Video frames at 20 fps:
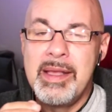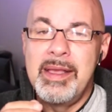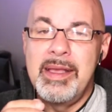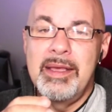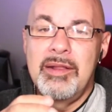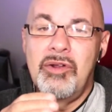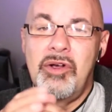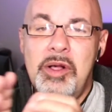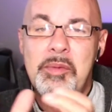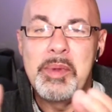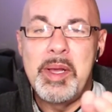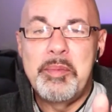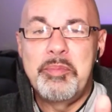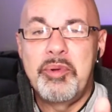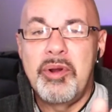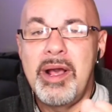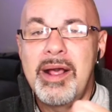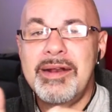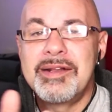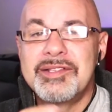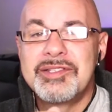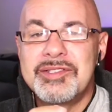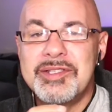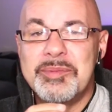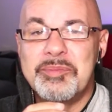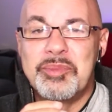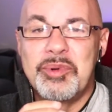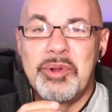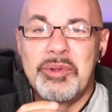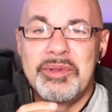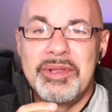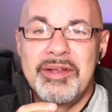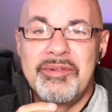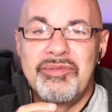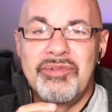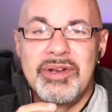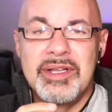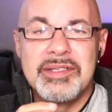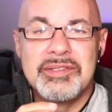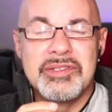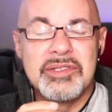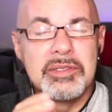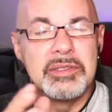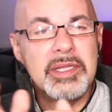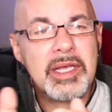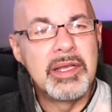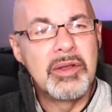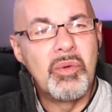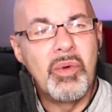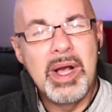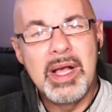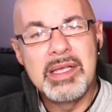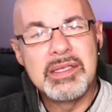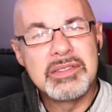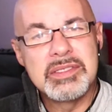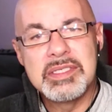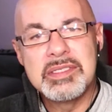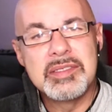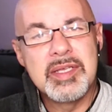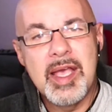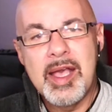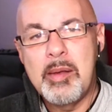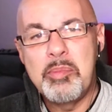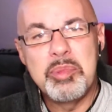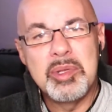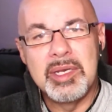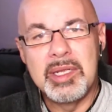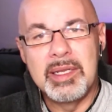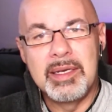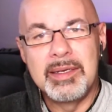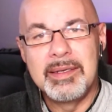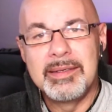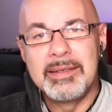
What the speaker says: And all my Protestant pro-life friends are like, why is this happening?